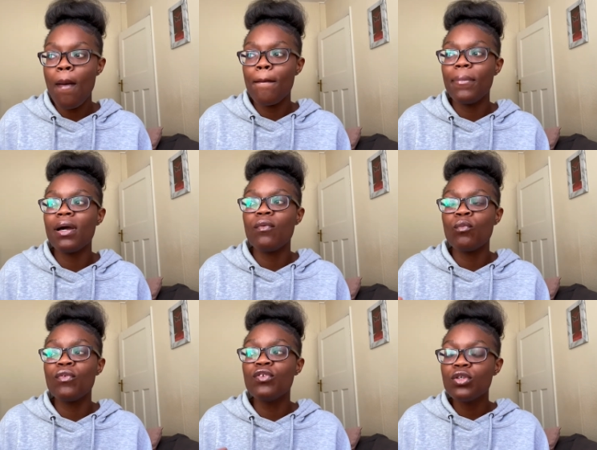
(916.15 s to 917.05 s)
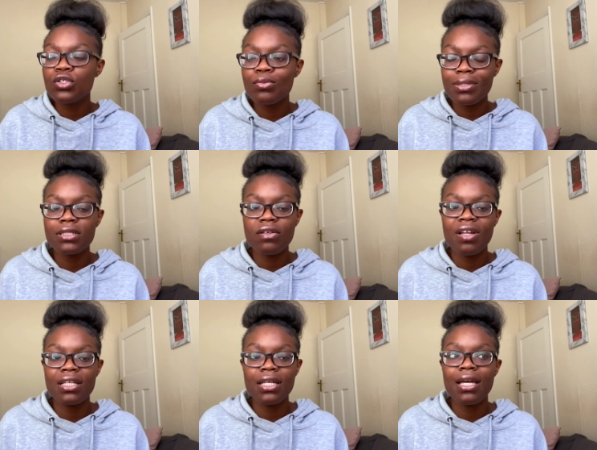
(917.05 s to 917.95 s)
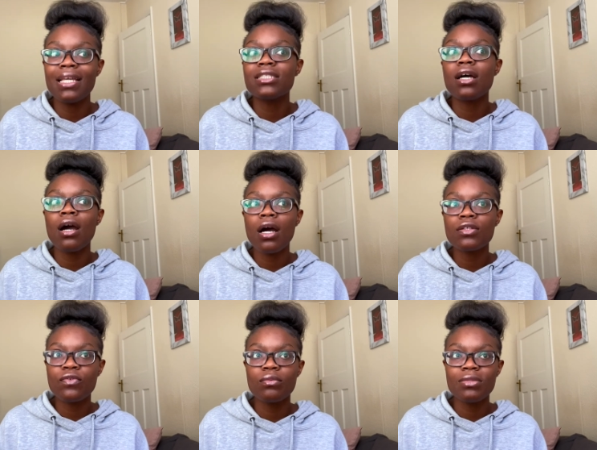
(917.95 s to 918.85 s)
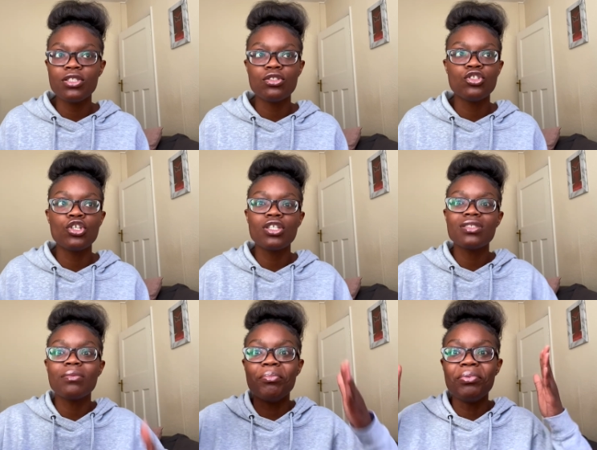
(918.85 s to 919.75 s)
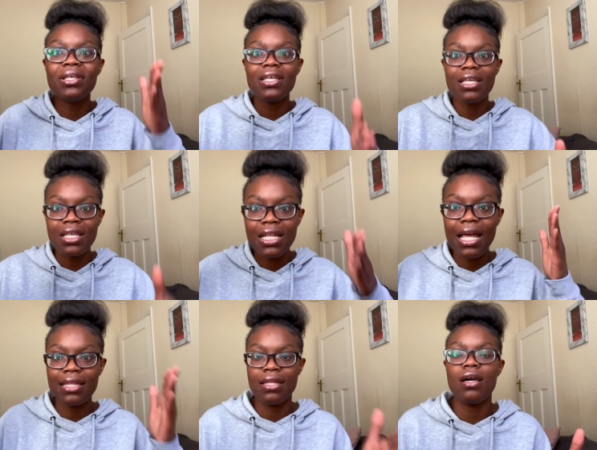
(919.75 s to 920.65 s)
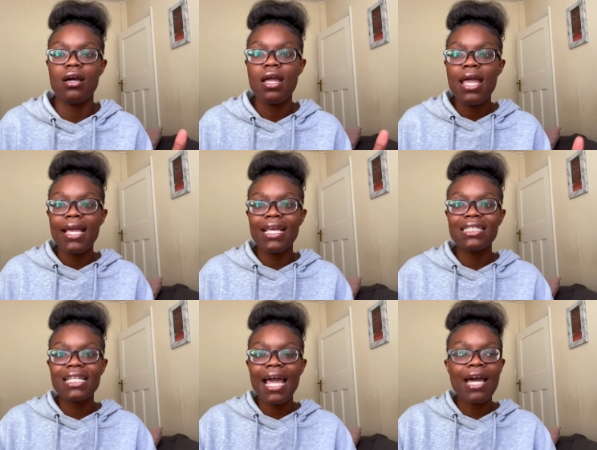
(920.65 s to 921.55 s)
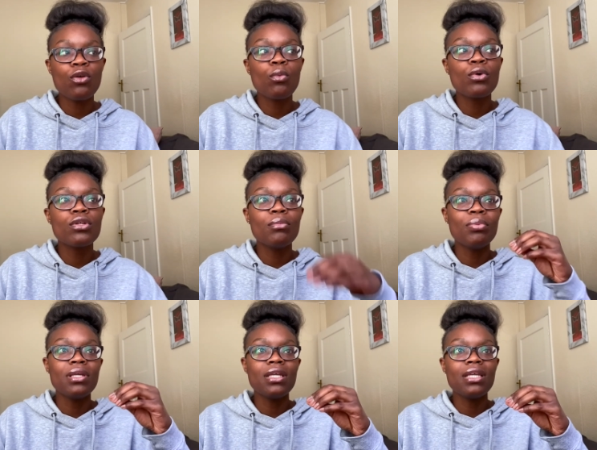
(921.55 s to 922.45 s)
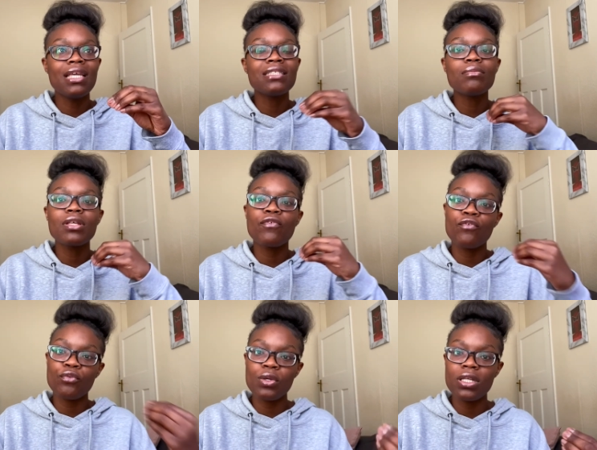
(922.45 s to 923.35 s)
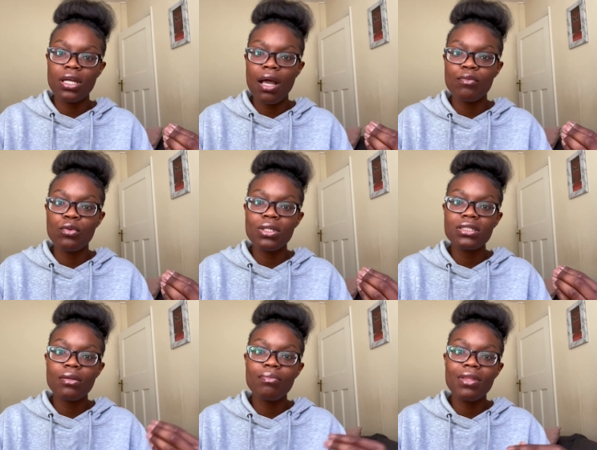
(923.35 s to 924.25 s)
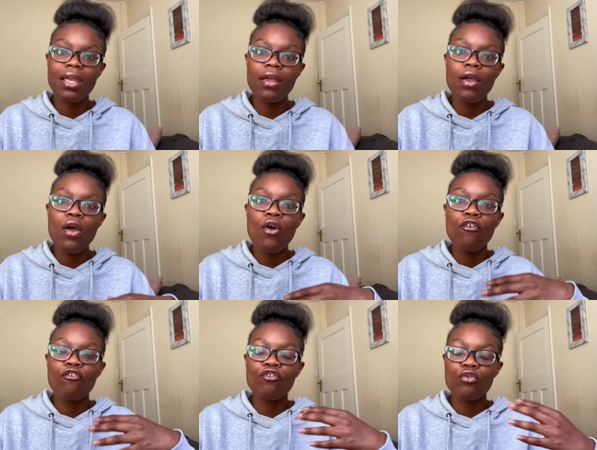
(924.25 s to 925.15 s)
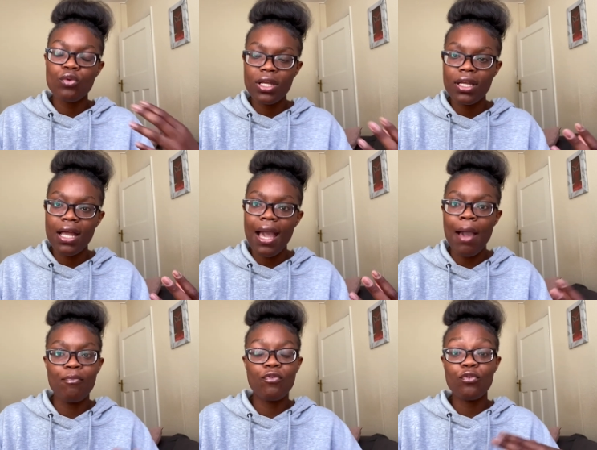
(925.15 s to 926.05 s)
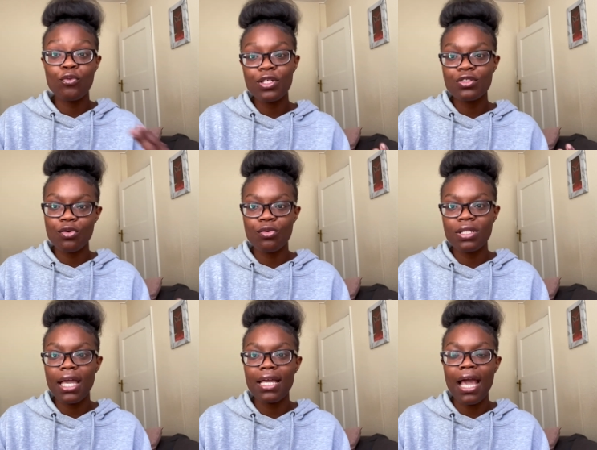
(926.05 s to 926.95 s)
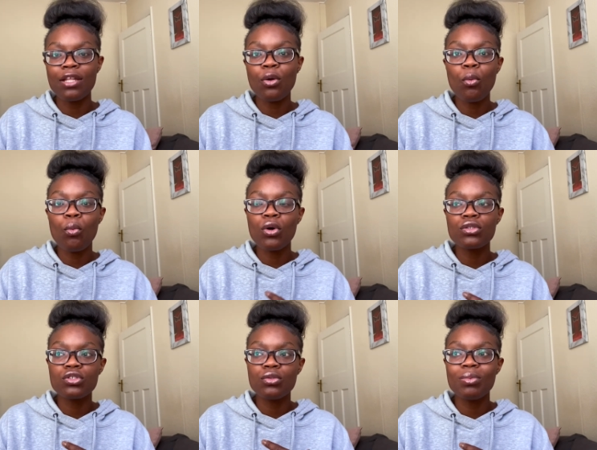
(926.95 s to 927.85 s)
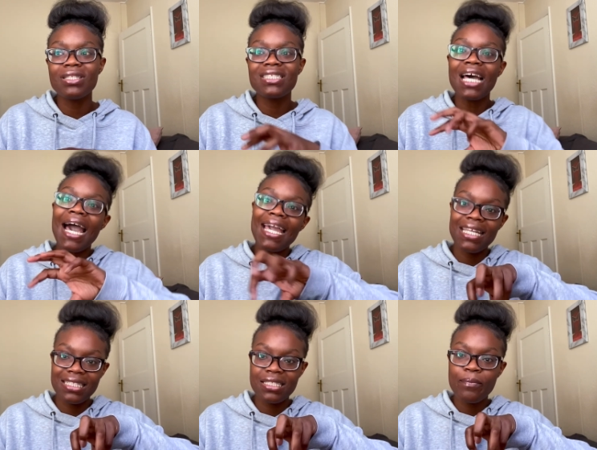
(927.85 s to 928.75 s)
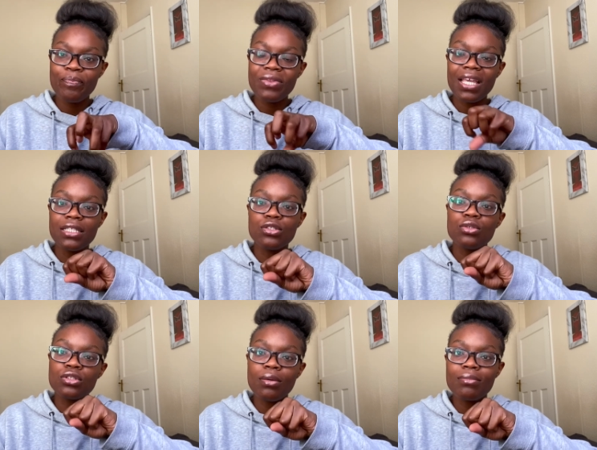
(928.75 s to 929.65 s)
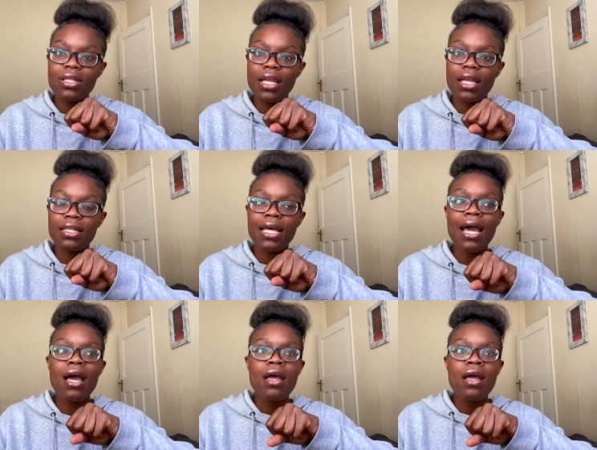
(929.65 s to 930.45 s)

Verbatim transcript: but with YouTube and stuff like that, it's hard for me to just be like that. It's like I don't want to be, it's something free. I'm doing something free. I'm free to create. I don't want to be tied into something that